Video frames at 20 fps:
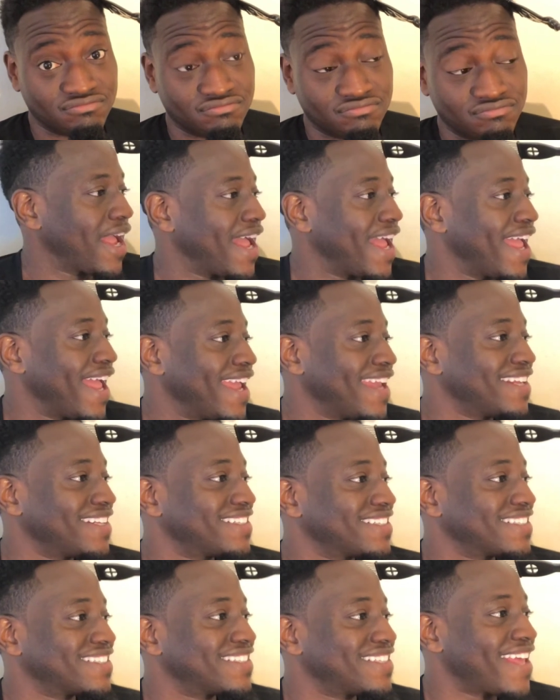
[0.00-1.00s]
I hate to
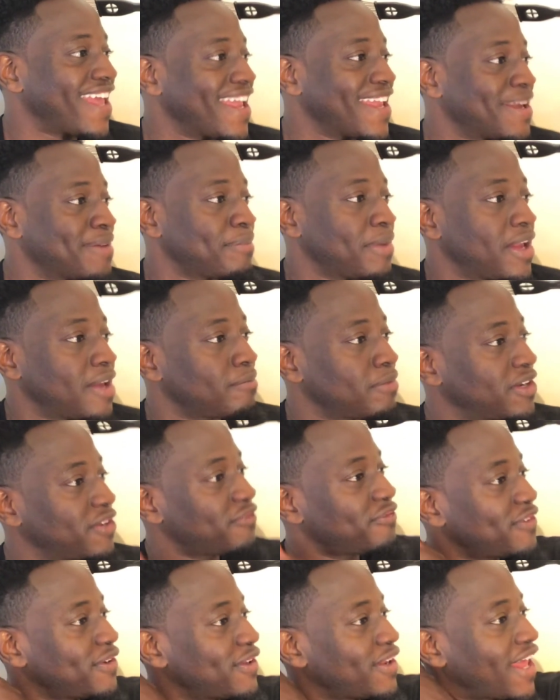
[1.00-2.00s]
say it, man, but it
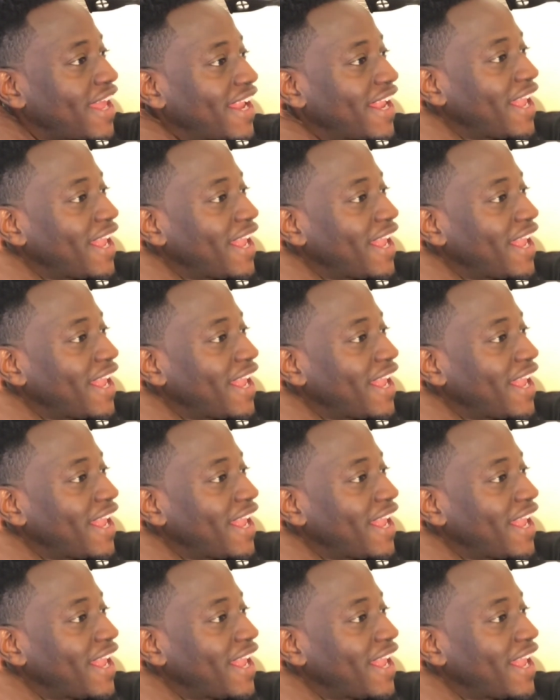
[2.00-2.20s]
feel like